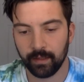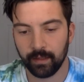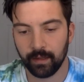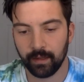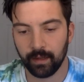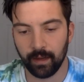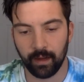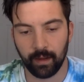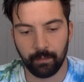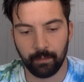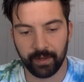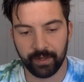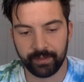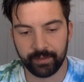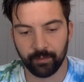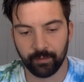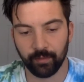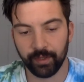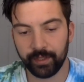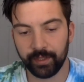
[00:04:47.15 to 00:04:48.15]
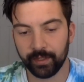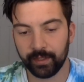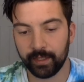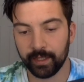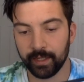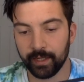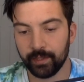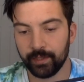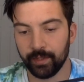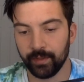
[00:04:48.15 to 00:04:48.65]
but it's in really good
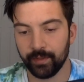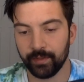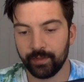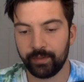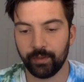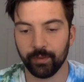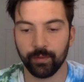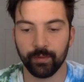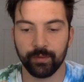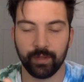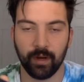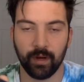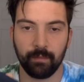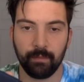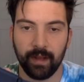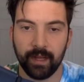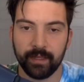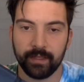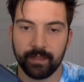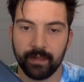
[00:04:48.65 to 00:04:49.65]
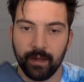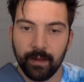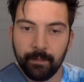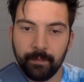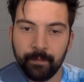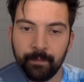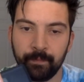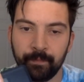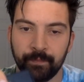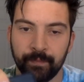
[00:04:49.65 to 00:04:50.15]
condition. The screws aren't messed
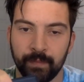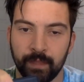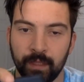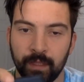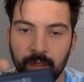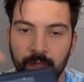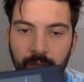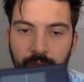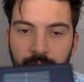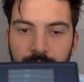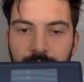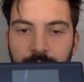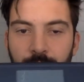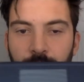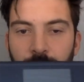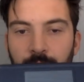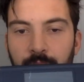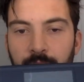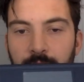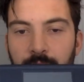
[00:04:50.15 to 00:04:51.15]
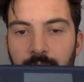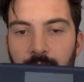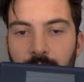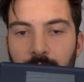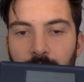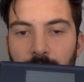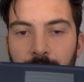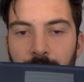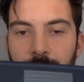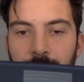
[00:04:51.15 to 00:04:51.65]
up. Not the screw.
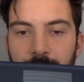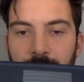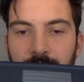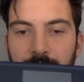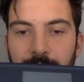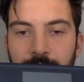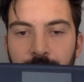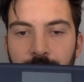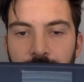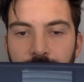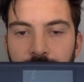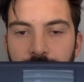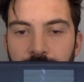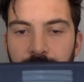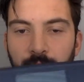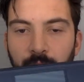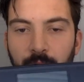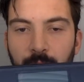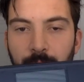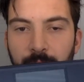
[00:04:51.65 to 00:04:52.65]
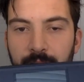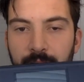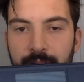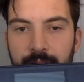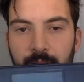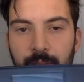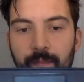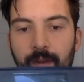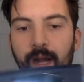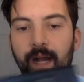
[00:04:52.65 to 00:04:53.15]
The hinges aren't messed
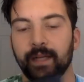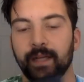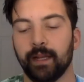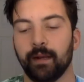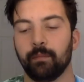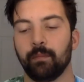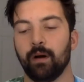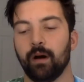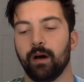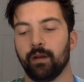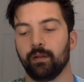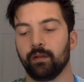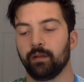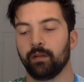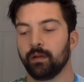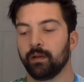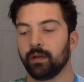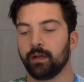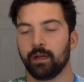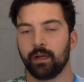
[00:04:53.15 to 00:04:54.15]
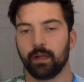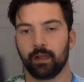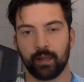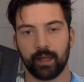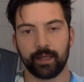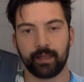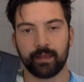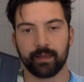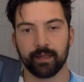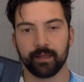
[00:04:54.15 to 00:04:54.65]
up. I got a model
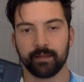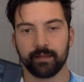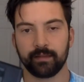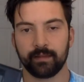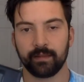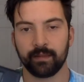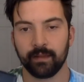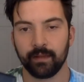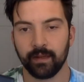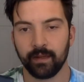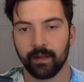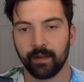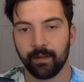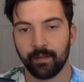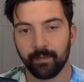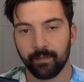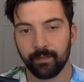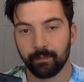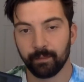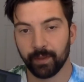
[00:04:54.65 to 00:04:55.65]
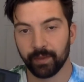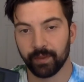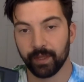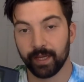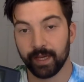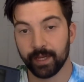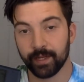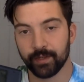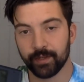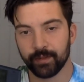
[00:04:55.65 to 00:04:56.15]
like this, but the
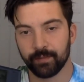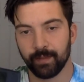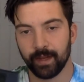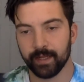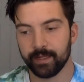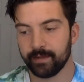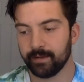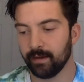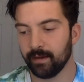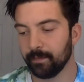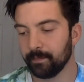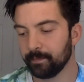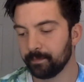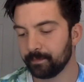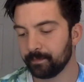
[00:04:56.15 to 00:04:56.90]
hinge is messed up.